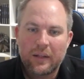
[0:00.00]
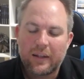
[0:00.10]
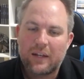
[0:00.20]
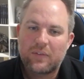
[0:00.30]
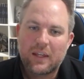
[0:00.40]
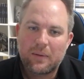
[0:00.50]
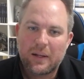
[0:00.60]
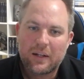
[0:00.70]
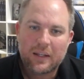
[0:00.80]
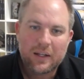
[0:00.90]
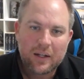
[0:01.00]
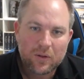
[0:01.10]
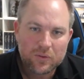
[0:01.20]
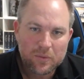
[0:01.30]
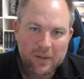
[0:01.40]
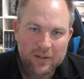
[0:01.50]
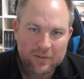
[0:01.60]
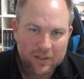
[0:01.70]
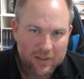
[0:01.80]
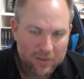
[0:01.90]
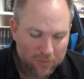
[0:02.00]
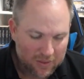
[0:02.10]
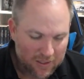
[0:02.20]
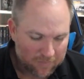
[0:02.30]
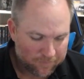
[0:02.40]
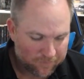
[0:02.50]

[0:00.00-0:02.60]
They'd have to get out and get a whole new mouse and get into it again.